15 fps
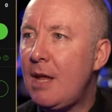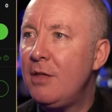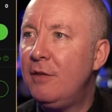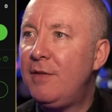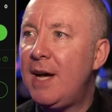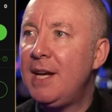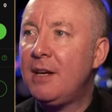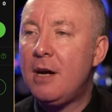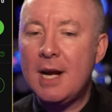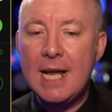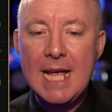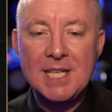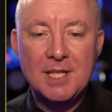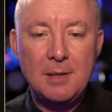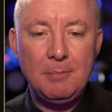The Vanguard
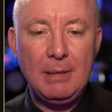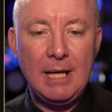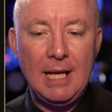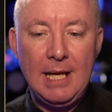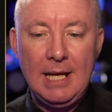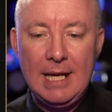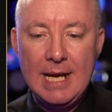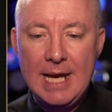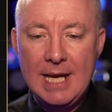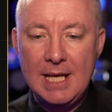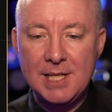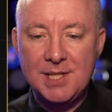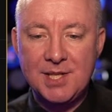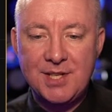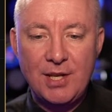S&P
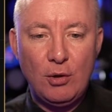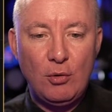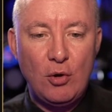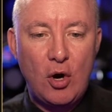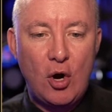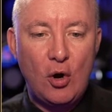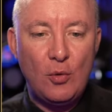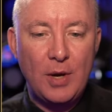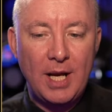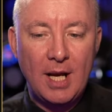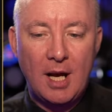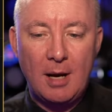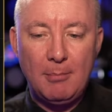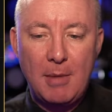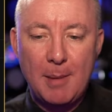is still holding up.